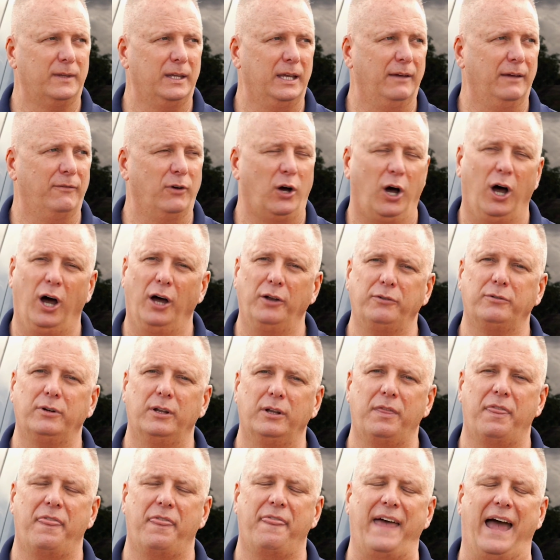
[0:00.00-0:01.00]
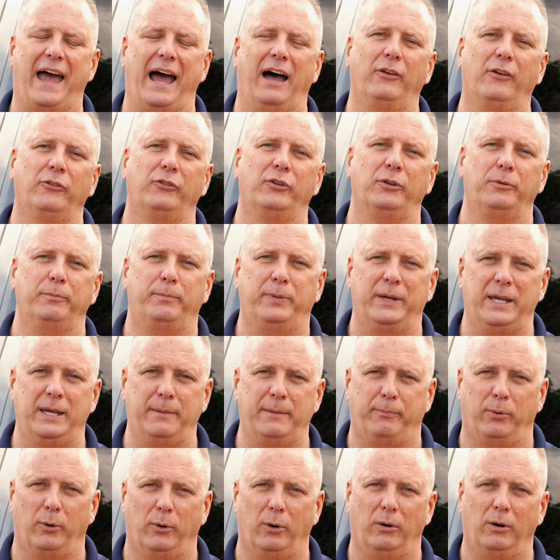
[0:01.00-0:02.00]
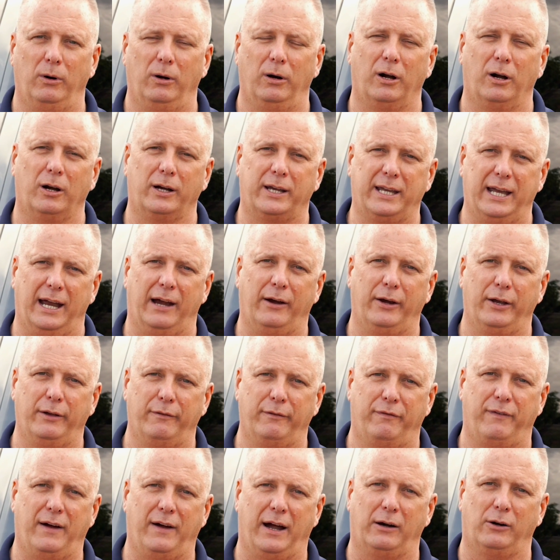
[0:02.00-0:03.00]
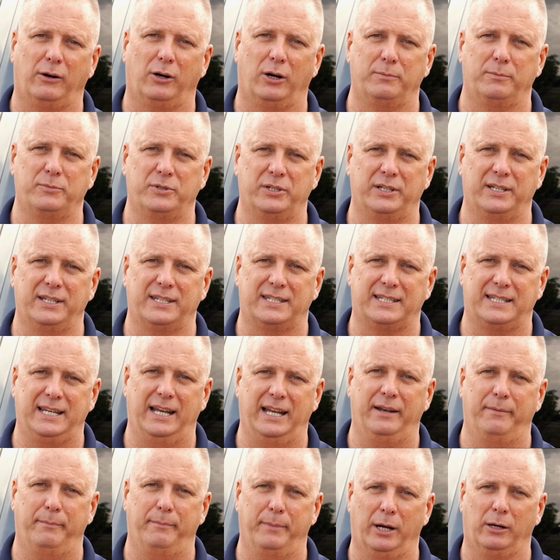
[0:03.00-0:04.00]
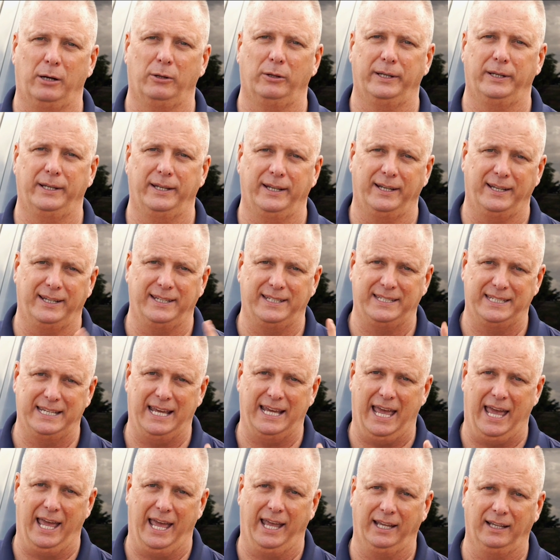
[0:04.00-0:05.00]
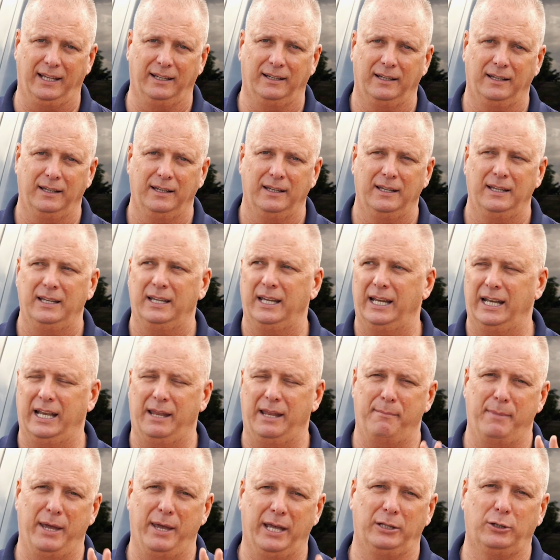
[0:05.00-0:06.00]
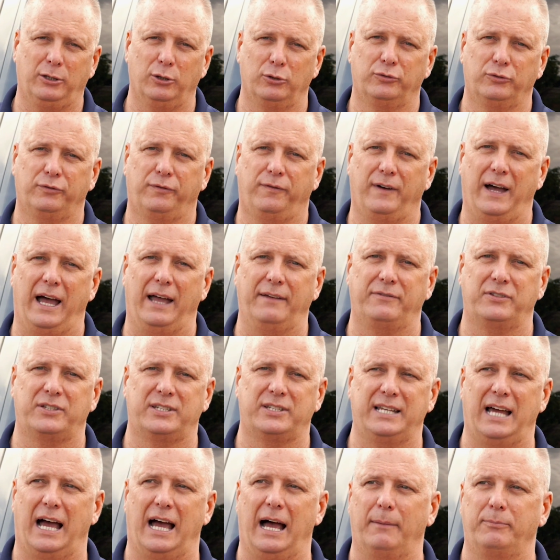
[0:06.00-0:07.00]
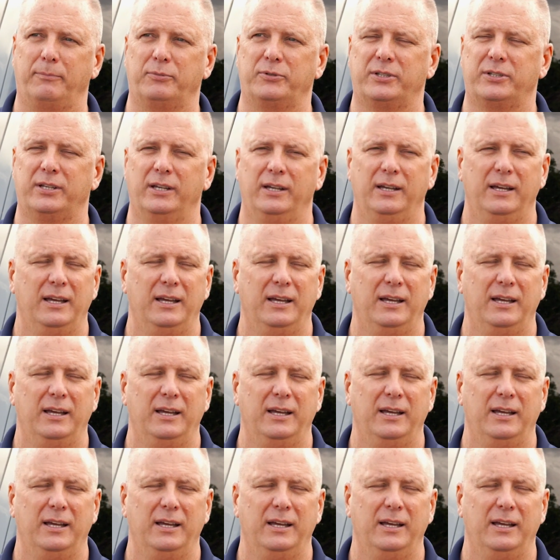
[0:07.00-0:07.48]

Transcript: If 100,000 people are carrying firearms in the state of Maryland in a day, and they make those 5 stops,